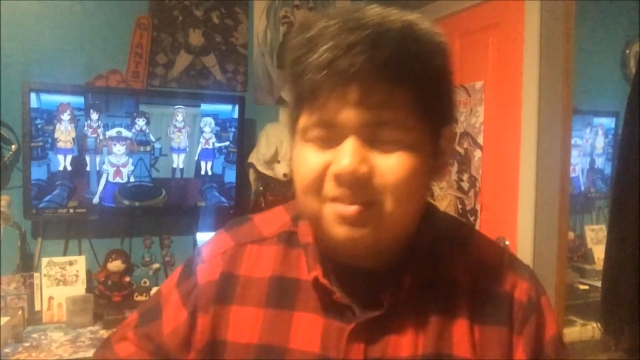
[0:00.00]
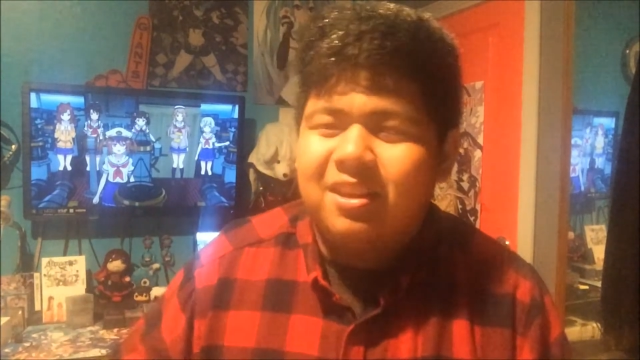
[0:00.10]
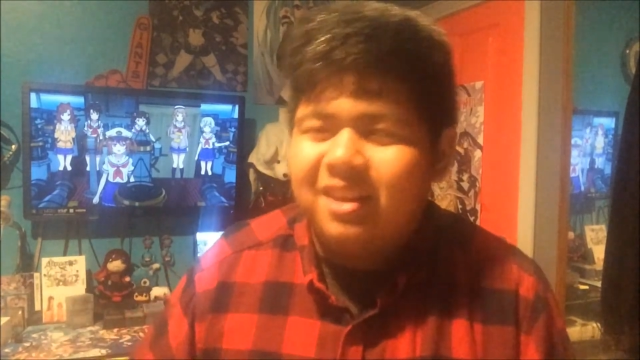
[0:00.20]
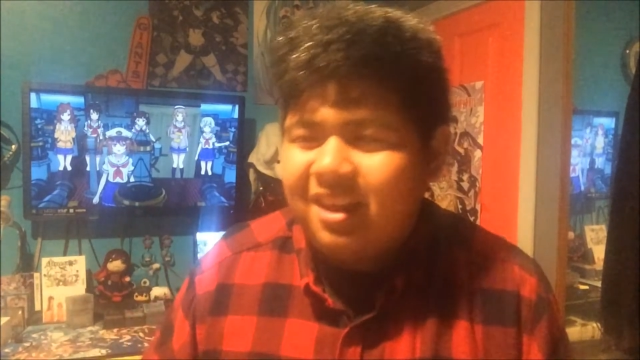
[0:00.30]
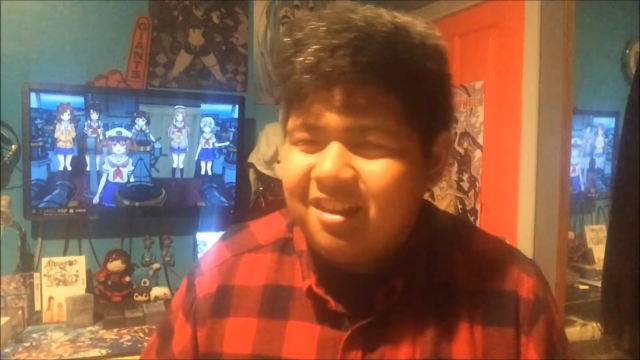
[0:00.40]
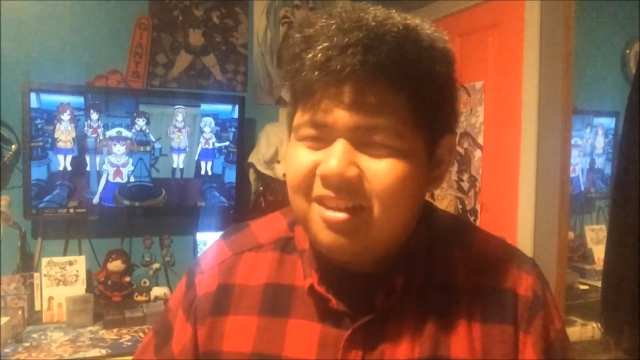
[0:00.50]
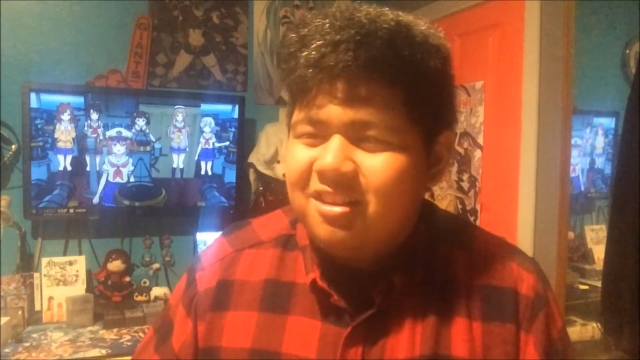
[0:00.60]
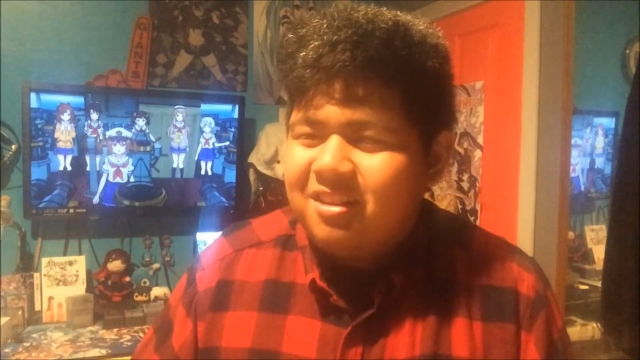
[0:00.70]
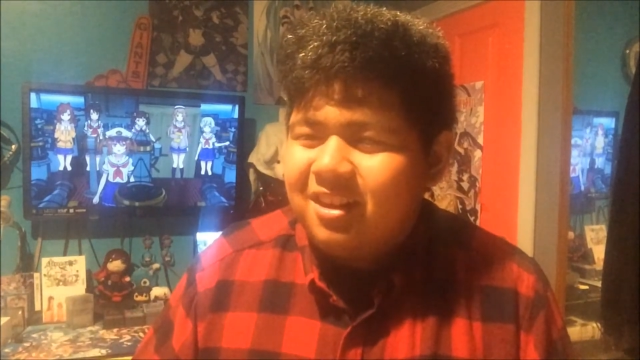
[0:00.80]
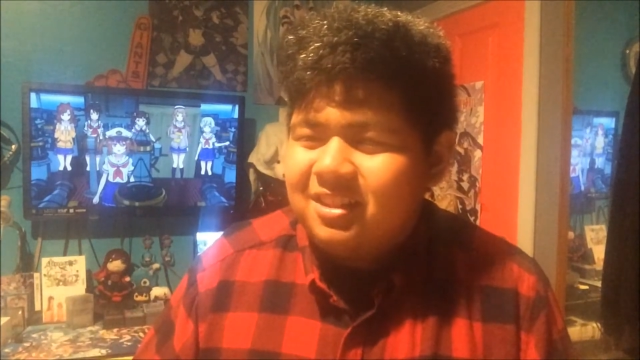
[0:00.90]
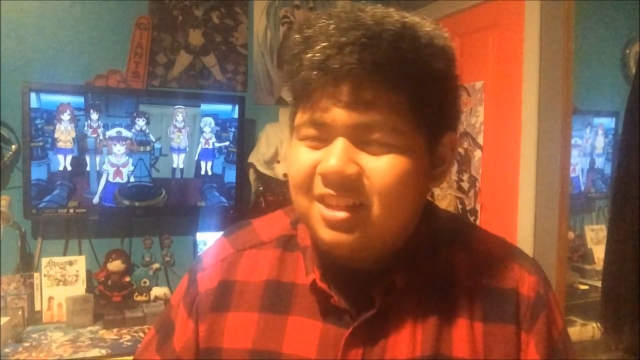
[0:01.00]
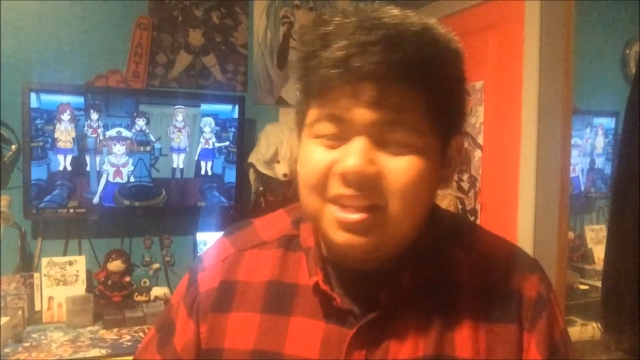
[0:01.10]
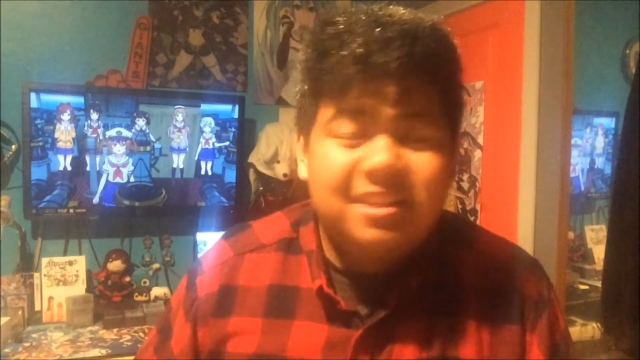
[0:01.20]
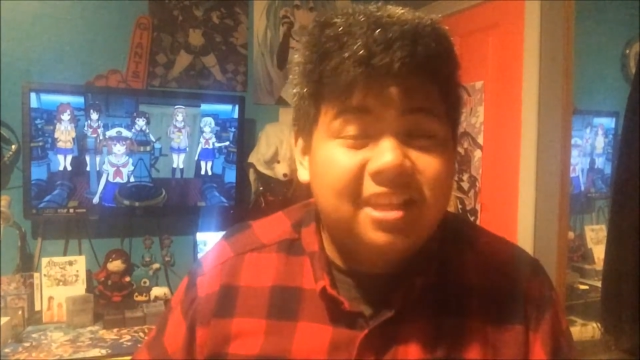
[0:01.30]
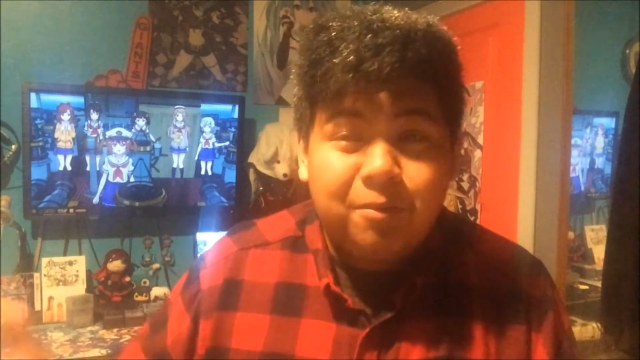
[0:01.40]
I was like, okay, you guys, like,
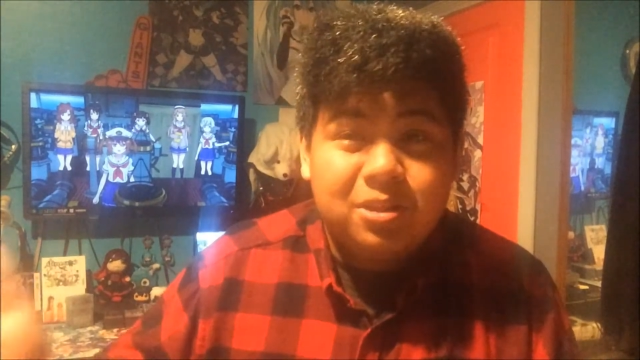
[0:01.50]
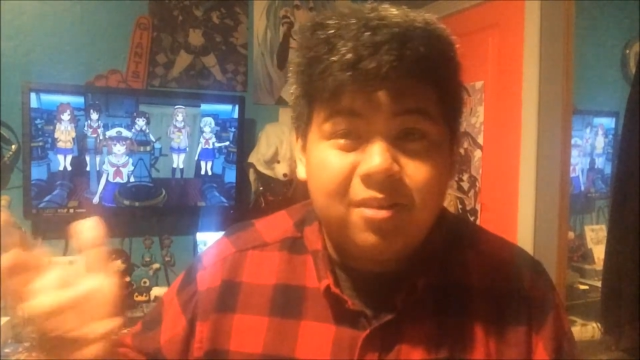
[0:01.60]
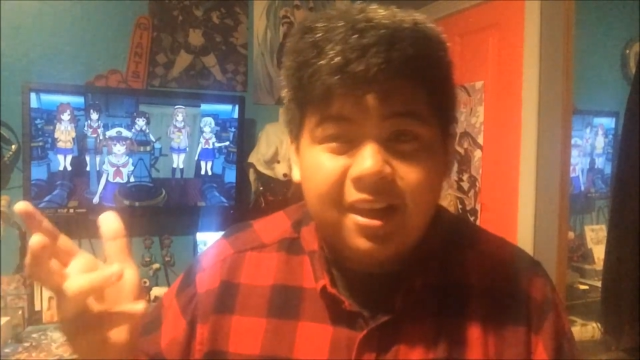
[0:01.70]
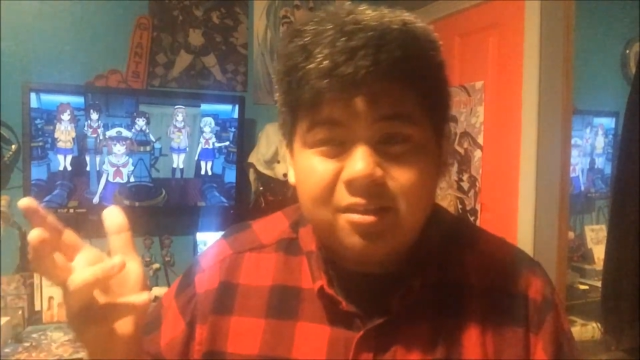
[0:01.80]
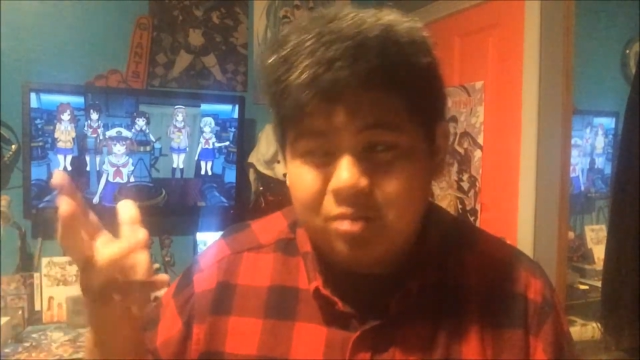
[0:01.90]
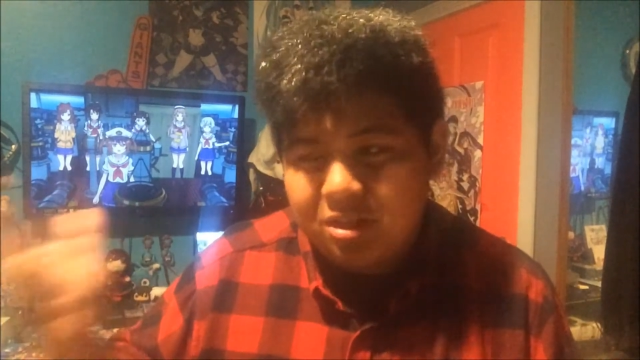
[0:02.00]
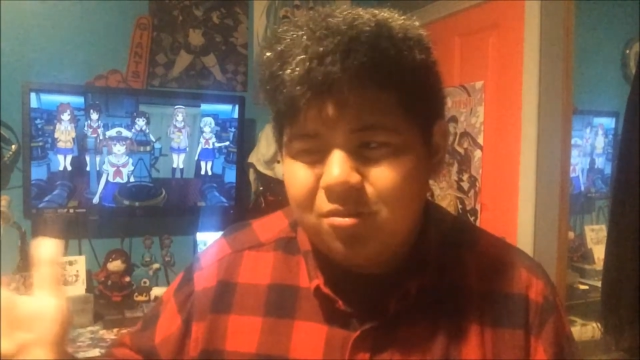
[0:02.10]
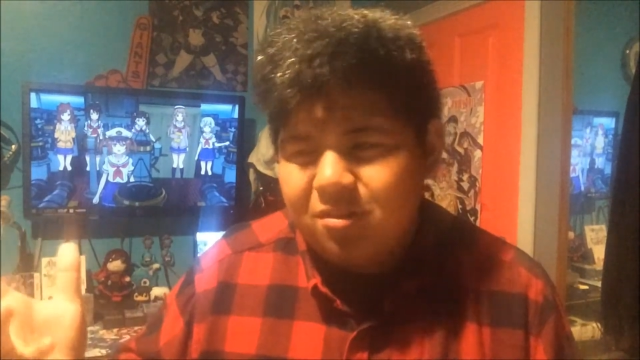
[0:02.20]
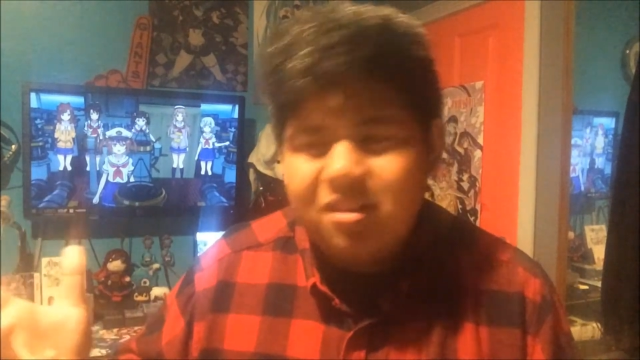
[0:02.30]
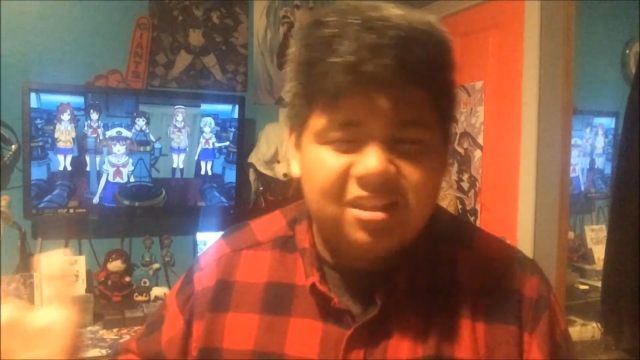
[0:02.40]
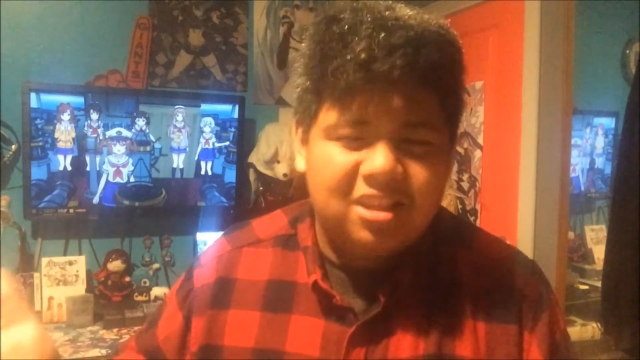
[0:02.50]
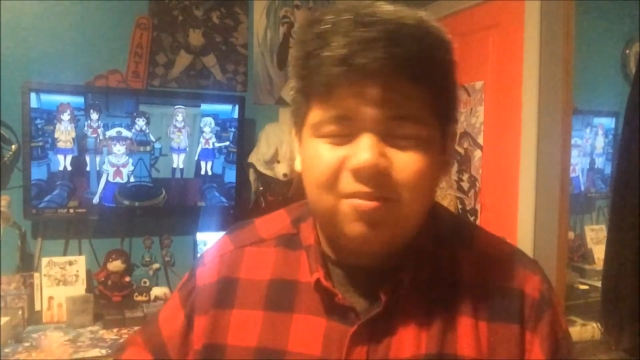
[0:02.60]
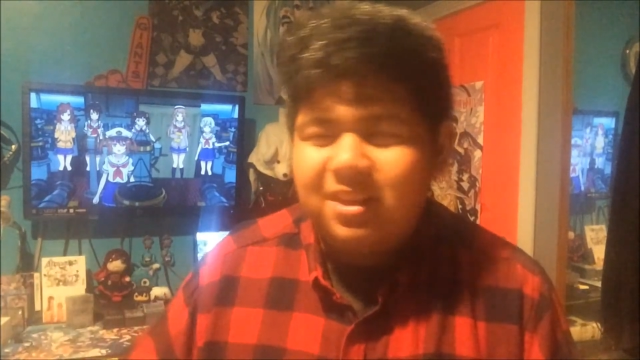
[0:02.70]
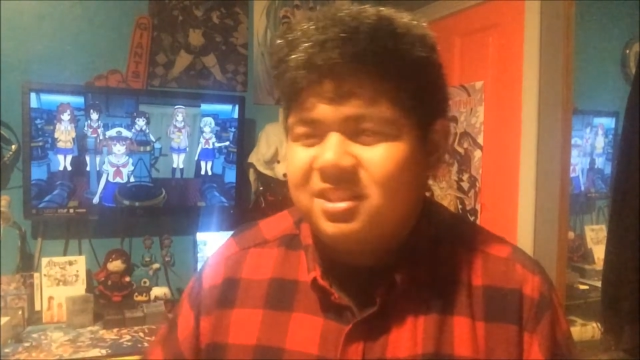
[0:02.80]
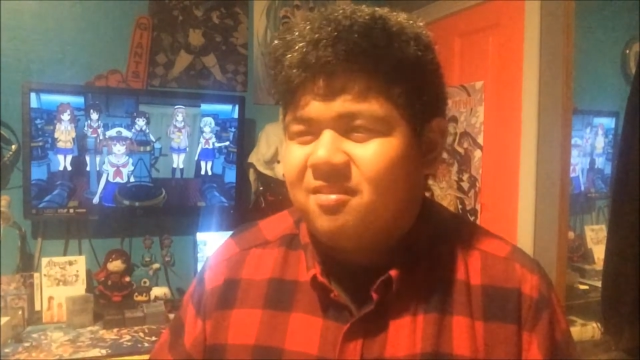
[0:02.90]
let's see what you guys will do in this
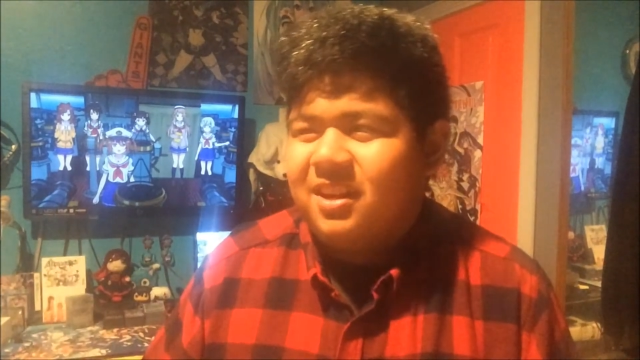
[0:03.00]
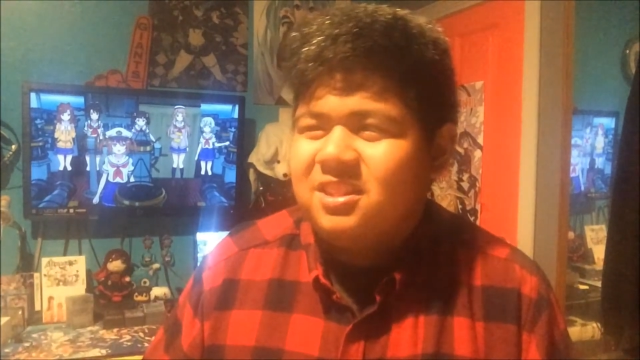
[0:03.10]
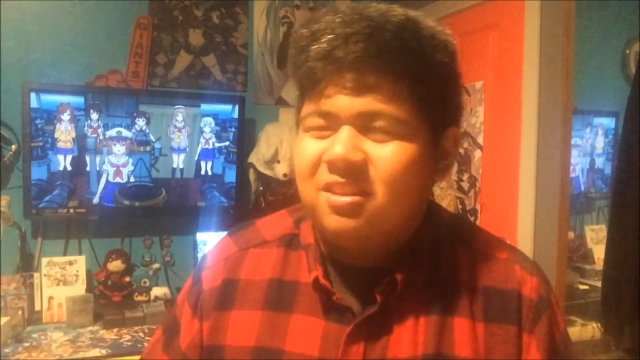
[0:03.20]
situation, right?